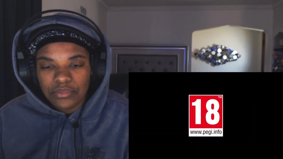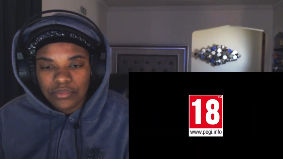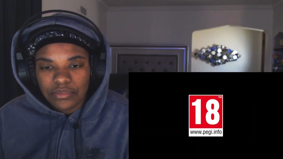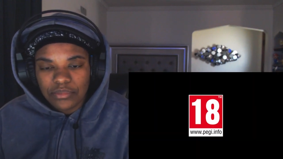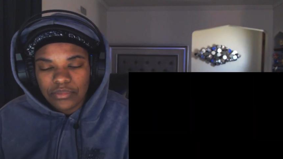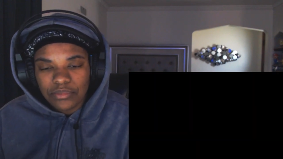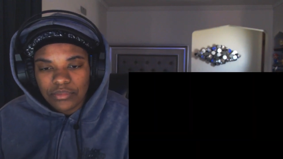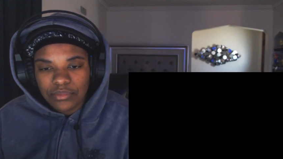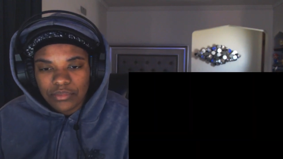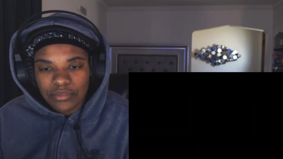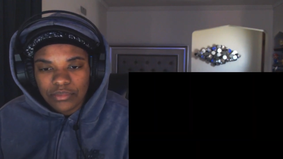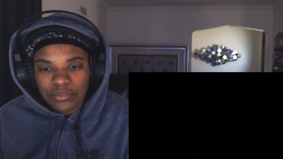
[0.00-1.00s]

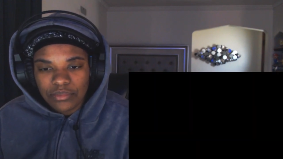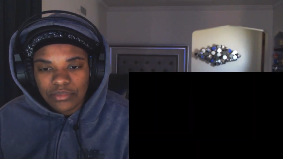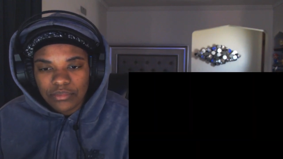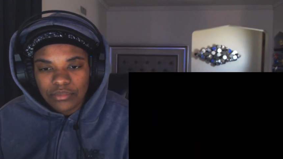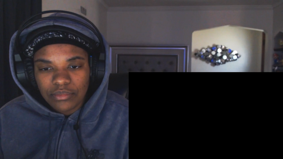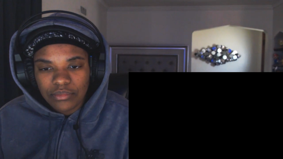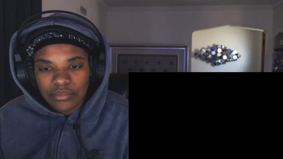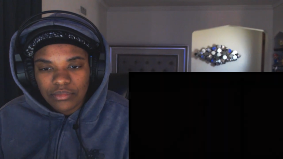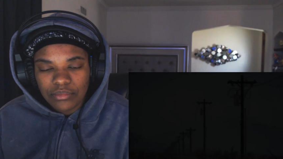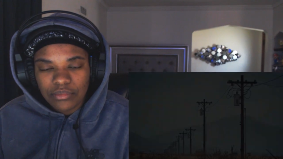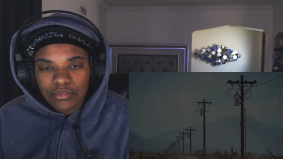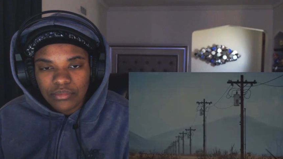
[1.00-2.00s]

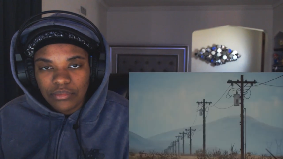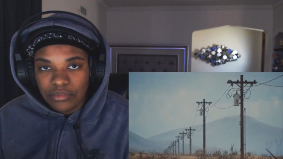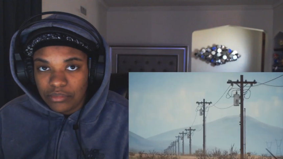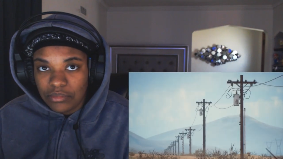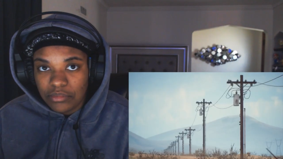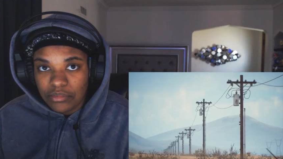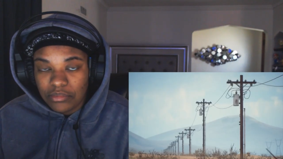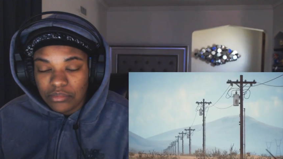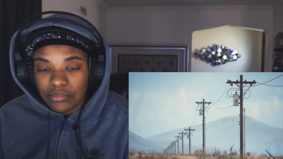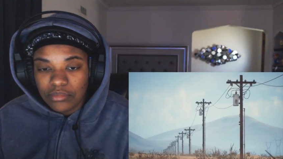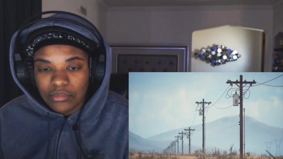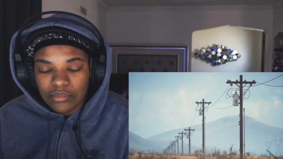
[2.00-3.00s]

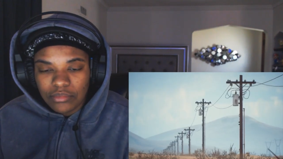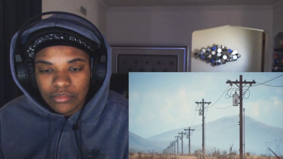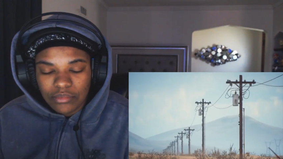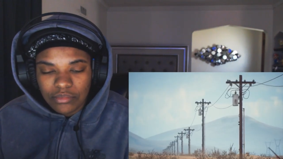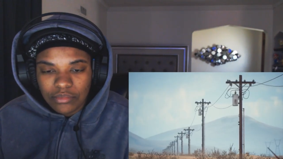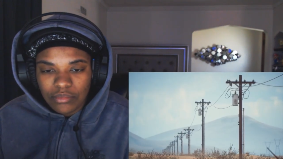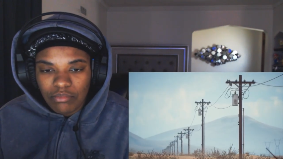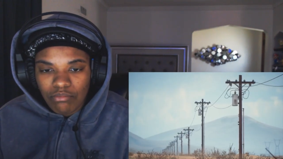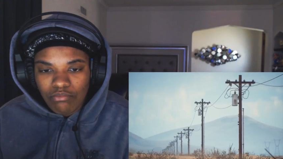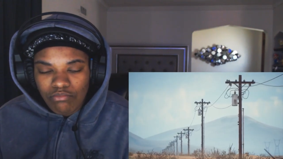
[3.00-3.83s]
Nothing is said.